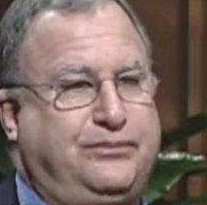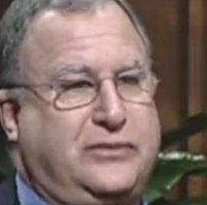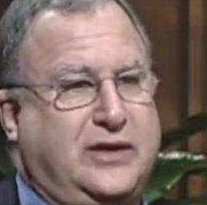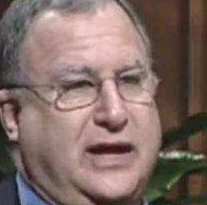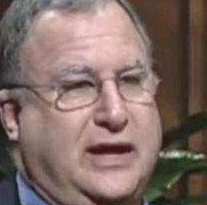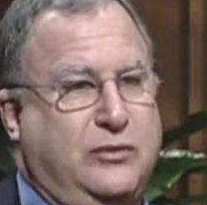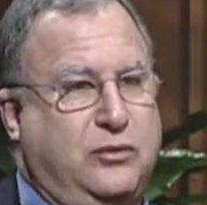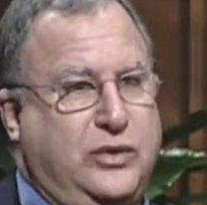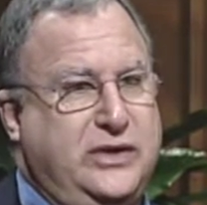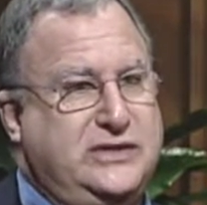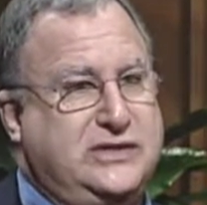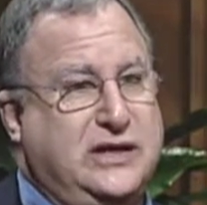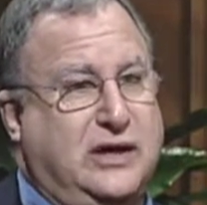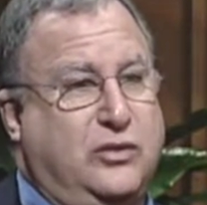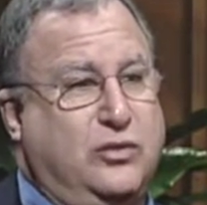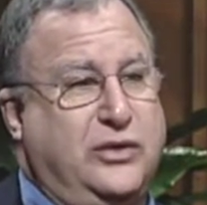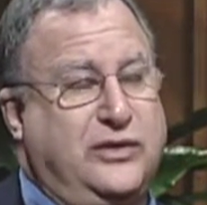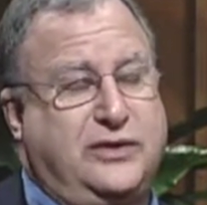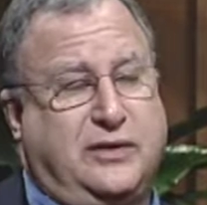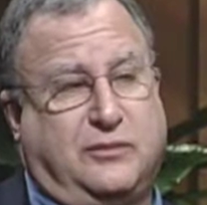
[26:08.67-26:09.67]
And we
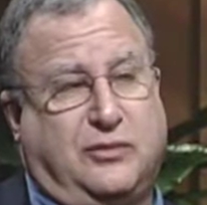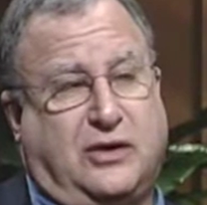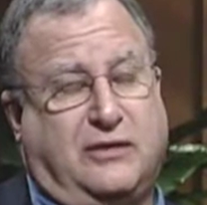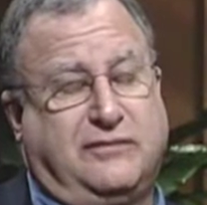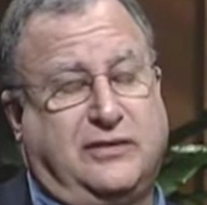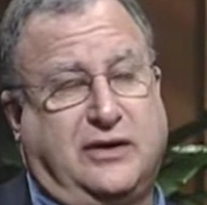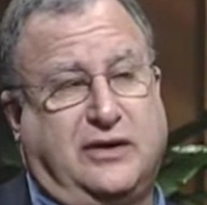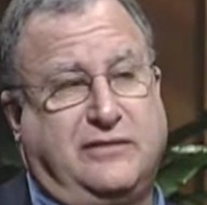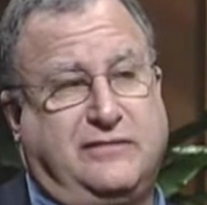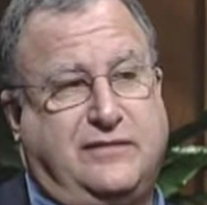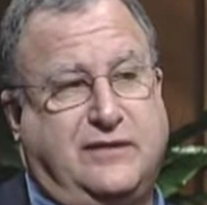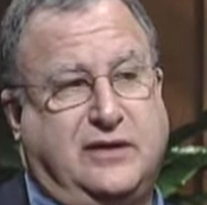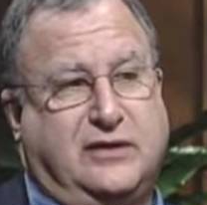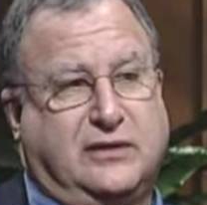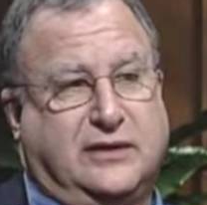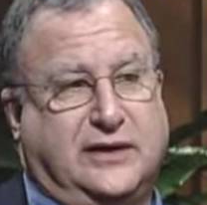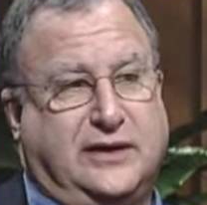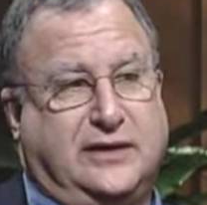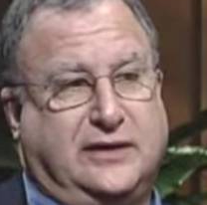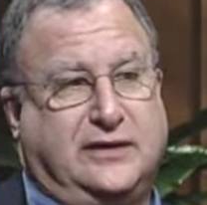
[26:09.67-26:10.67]
dealt with them all very
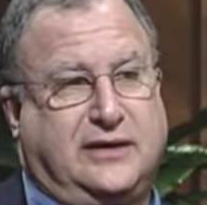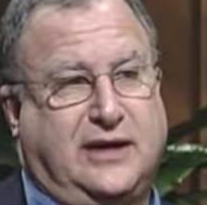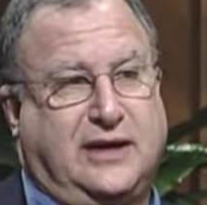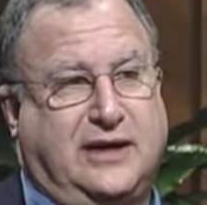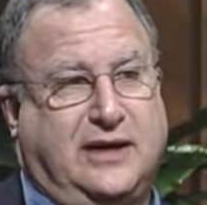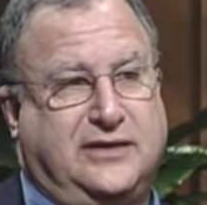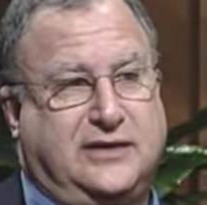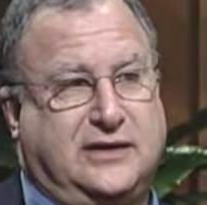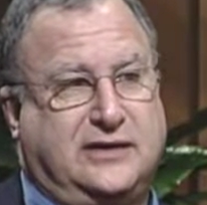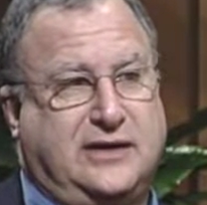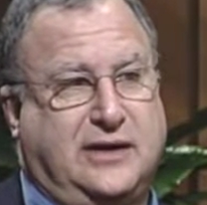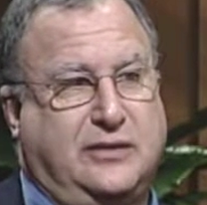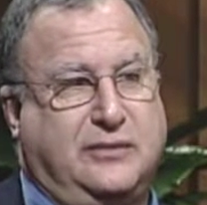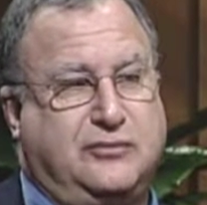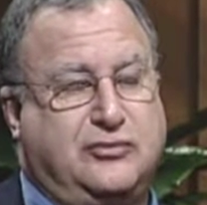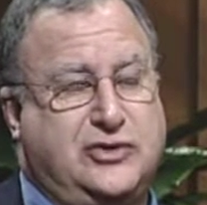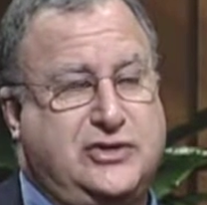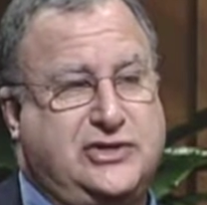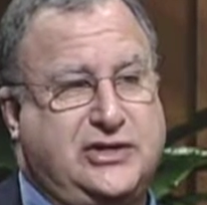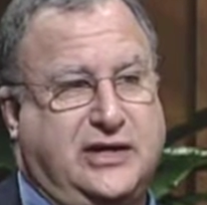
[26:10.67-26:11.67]
fairly, and I think they
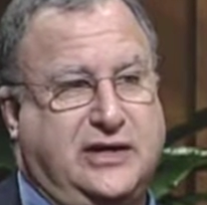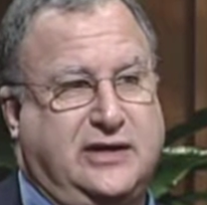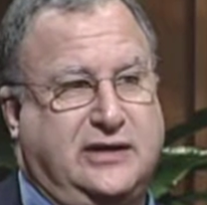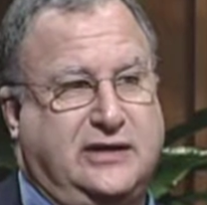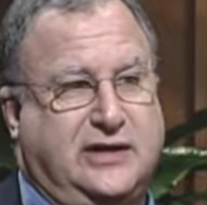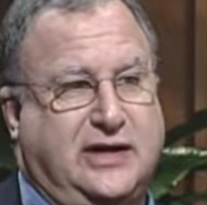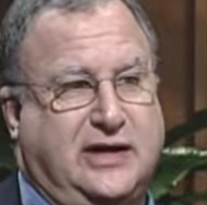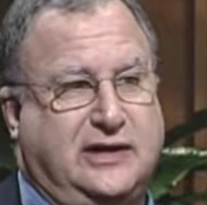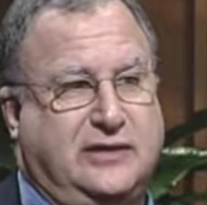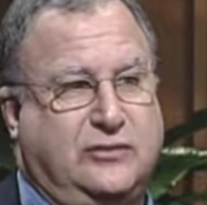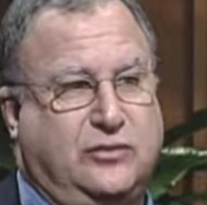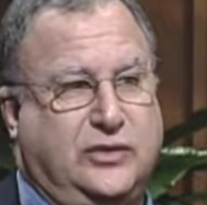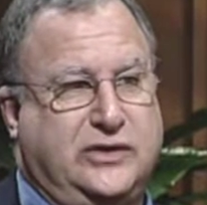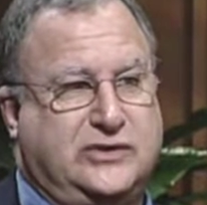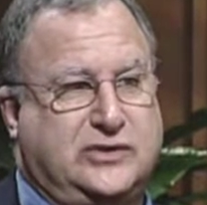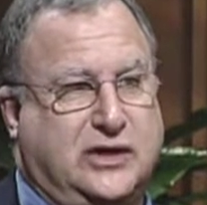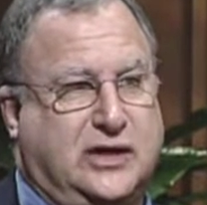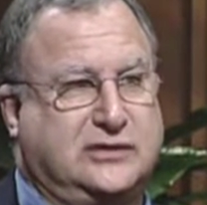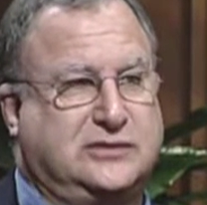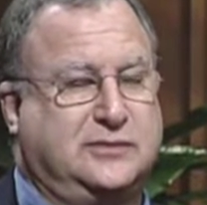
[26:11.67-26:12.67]
appreciated that, and we
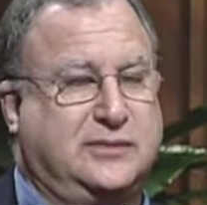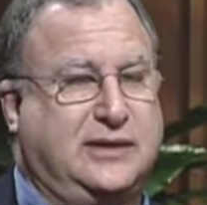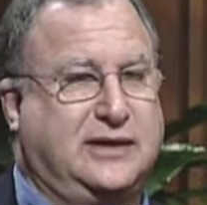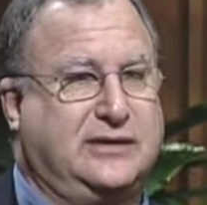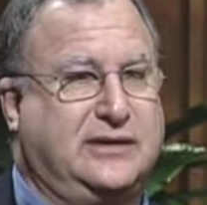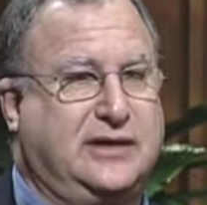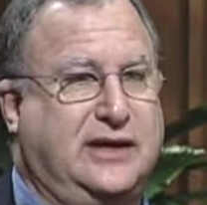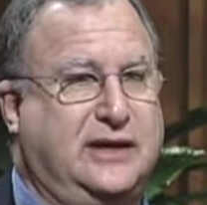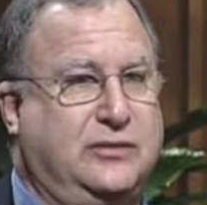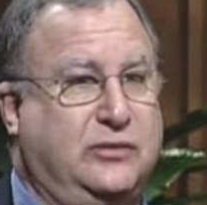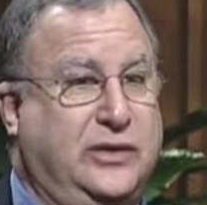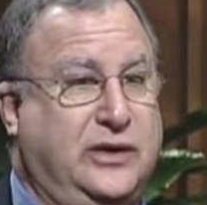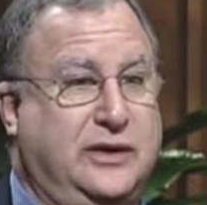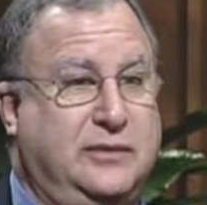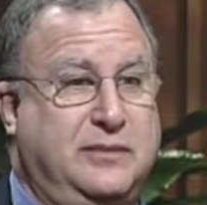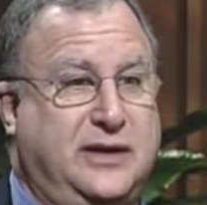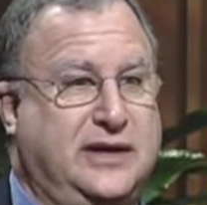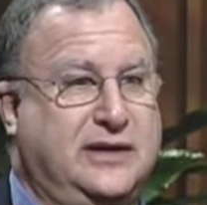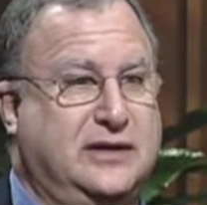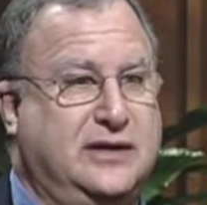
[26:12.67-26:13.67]
talked about that, and we didn't
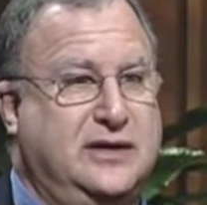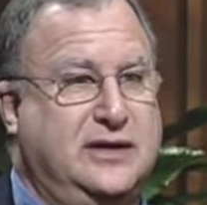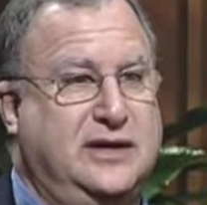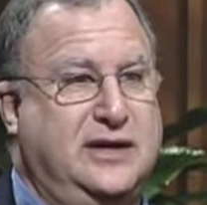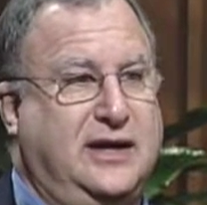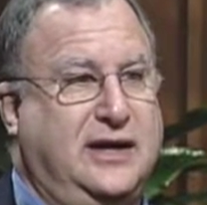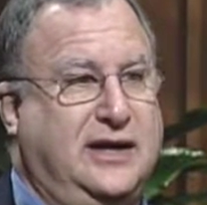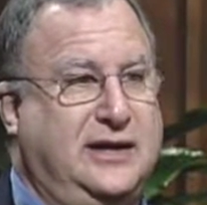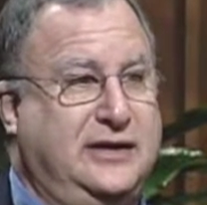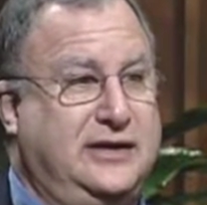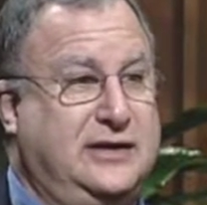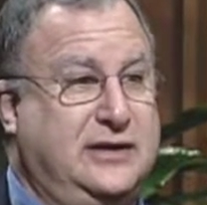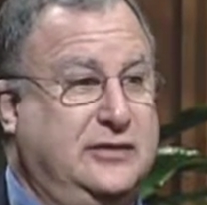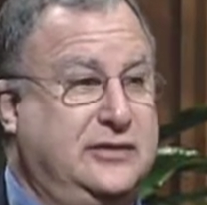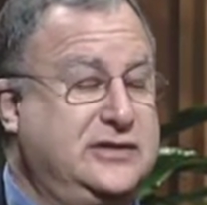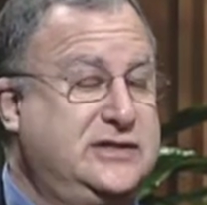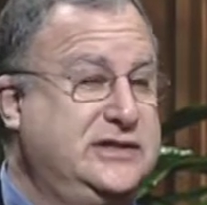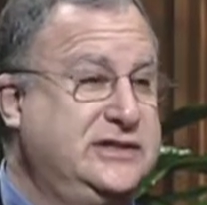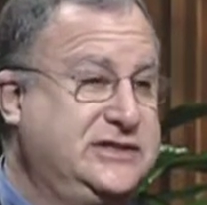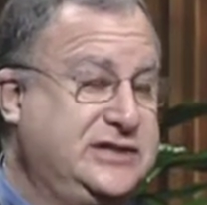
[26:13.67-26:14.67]
make any
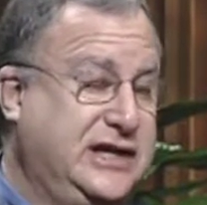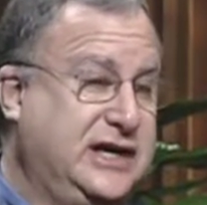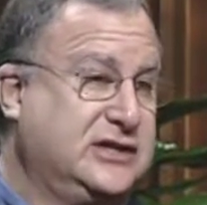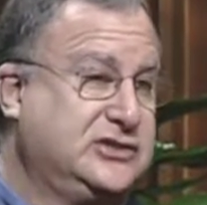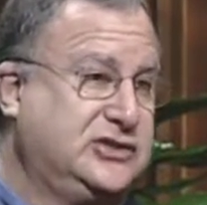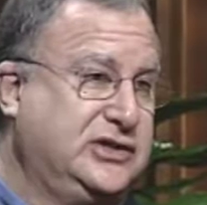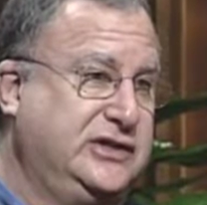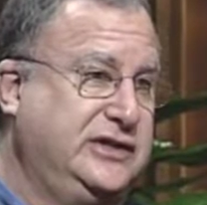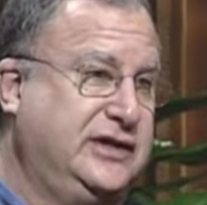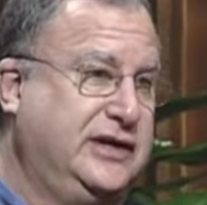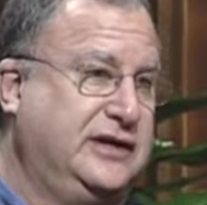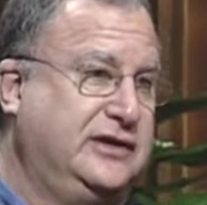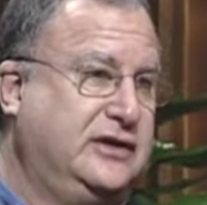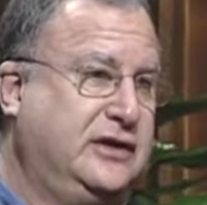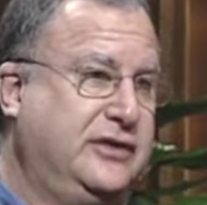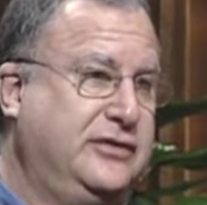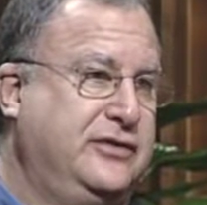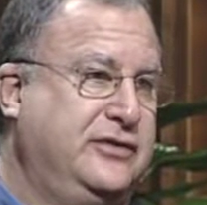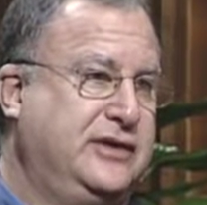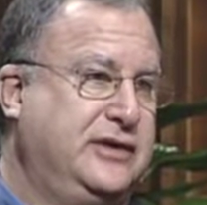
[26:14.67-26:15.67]
guarantees actually in the end
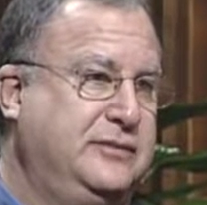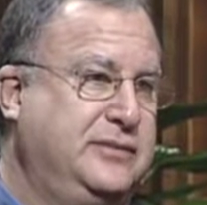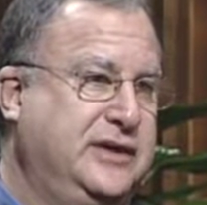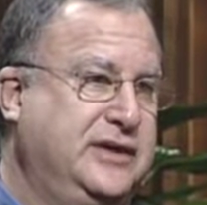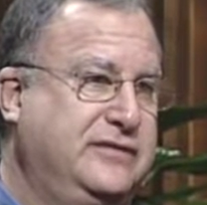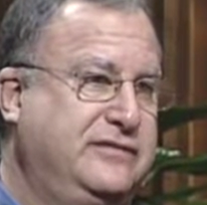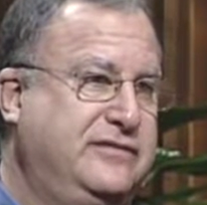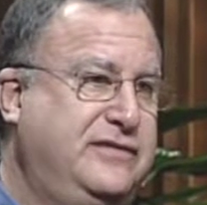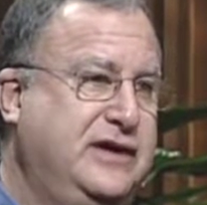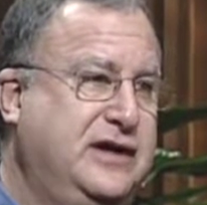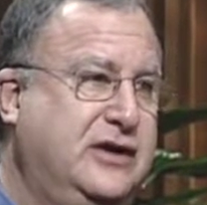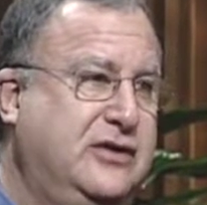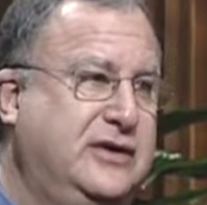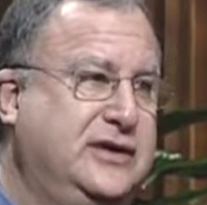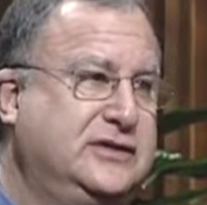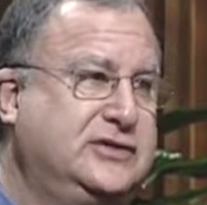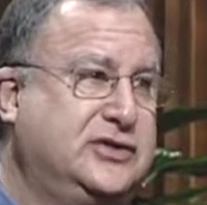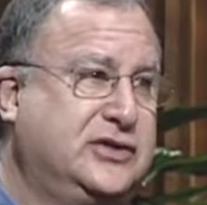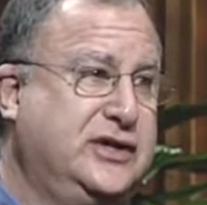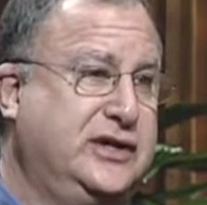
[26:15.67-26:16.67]
other than being fair, and
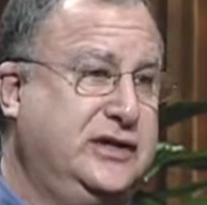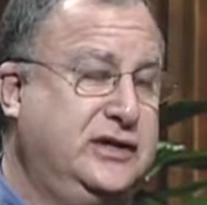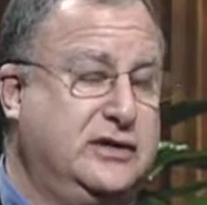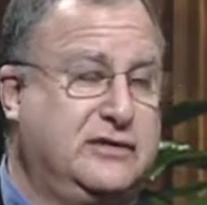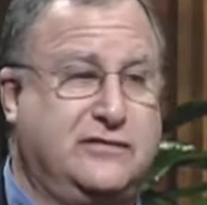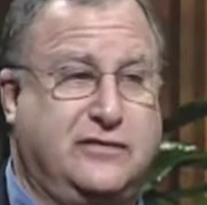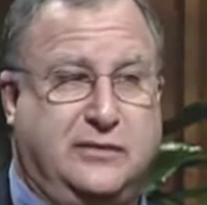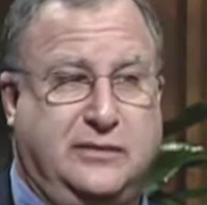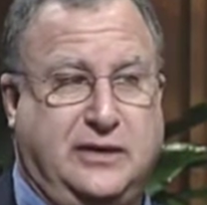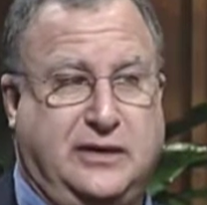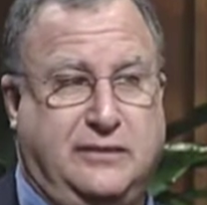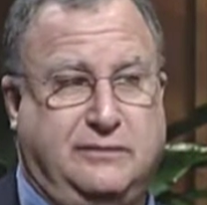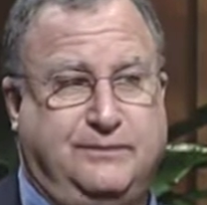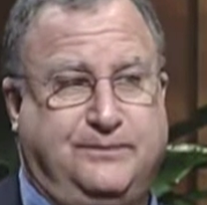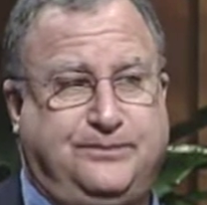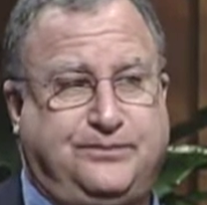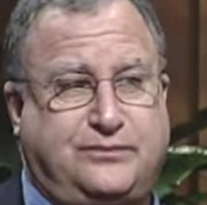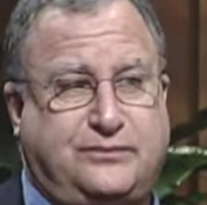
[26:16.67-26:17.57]
it took a year for them